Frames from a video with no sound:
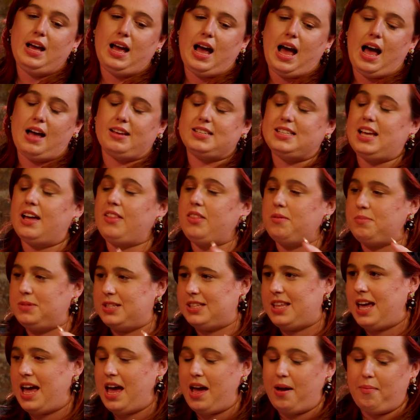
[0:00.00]
I'll sell them to
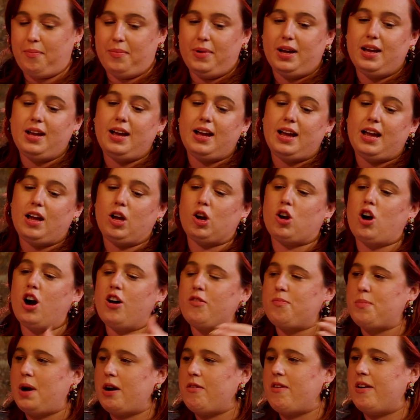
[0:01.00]
them. It'll
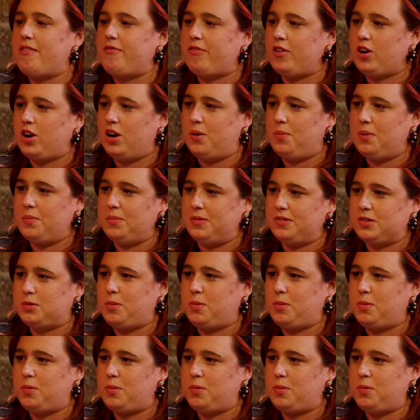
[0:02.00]
cover my rent for a couple of months